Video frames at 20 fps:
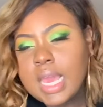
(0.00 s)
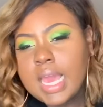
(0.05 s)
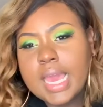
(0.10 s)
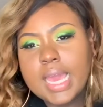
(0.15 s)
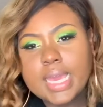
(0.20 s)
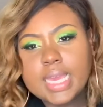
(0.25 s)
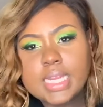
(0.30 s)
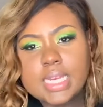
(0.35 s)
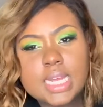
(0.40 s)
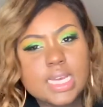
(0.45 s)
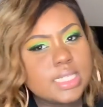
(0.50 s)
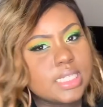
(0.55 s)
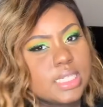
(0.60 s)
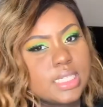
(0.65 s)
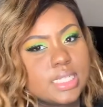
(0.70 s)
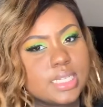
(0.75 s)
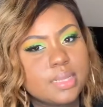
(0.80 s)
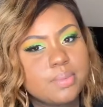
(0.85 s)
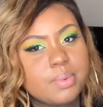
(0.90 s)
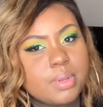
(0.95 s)
he doesn't
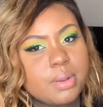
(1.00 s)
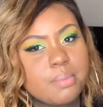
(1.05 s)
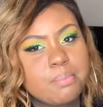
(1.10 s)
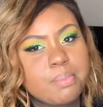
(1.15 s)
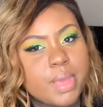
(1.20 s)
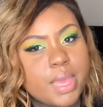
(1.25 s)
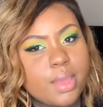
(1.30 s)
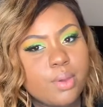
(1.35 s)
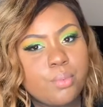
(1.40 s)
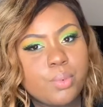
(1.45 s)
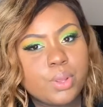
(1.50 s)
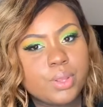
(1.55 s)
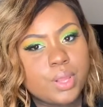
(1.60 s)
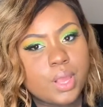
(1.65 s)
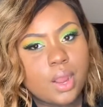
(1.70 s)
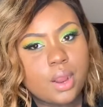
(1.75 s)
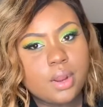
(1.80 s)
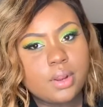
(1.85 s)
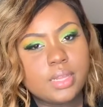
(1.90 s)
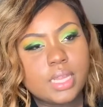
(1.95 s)
sleep in the bed with
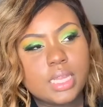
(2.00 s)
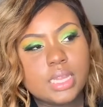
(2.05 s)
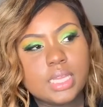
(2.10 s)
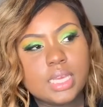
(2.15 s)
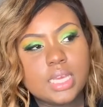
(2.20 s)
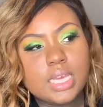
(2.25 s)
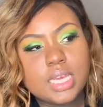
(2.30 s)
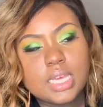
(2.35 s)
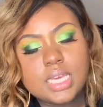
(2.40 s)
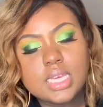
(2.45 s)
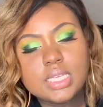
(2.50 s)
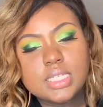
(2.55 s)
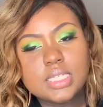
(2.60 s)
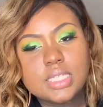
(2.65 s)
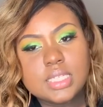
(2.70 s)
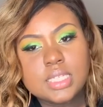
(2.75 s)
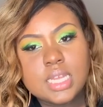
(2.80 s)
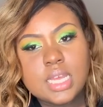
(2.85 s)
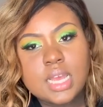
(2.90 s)
her, that the kids